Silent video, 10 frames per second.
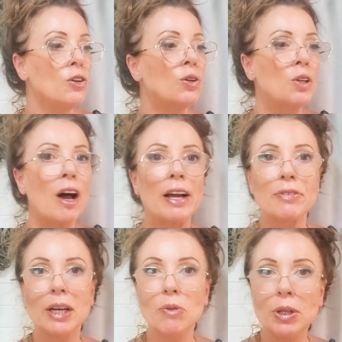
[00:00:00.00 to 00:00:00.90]
your life.
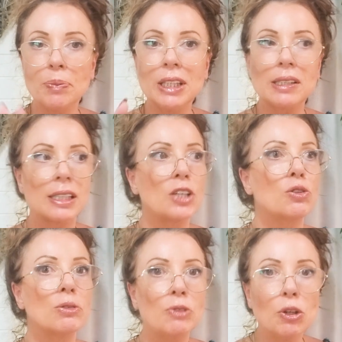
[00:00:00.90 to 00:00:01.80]
They want to be the
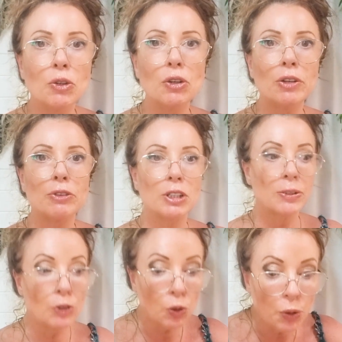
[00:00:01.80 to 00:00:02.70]
center of your universe
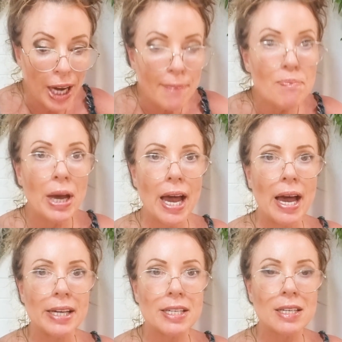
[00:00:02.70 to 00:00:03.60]
for good and
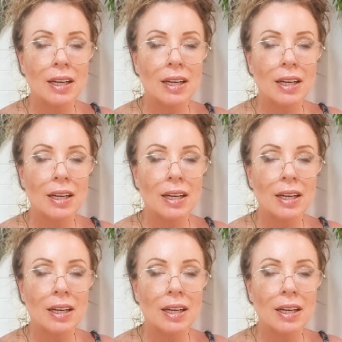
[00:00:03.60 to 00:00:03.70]
bad.